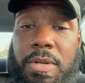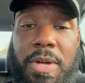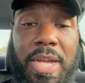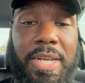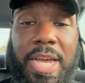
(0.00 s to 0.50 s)
I don't
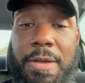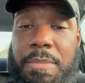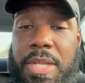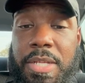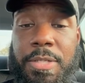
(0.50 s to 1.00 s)
have
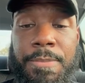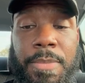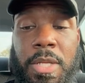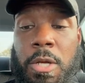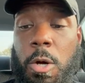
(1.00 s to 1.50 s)
diabetes,
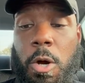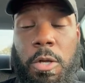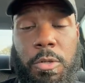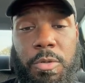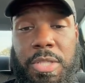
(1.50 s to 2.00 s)
all
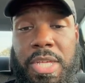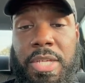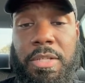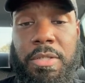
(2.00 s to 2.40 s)
those things.